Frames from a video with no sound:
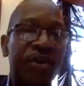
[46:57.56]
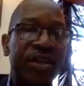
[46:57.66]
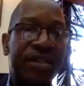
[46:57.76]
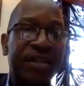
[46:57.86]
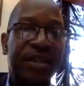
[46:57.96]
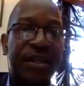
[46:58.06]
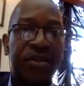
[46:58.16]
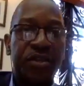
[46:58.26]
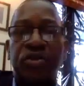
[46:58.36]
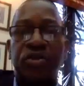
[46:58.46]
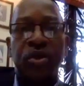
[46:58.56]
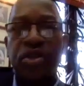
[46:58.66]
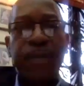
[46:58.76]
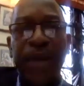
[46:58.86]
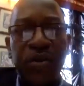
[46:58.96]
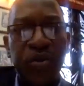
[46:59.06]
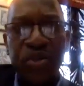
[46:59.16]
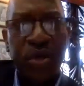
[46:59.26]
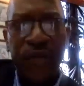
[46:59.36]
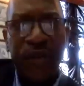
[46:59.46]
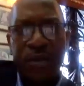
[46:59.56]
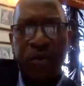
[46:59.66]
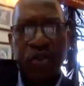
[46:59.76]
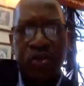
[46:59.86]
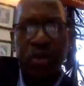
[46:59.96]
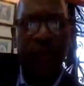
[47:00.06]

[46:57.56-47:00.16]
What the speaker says: with my colleagues. So somebody who's 12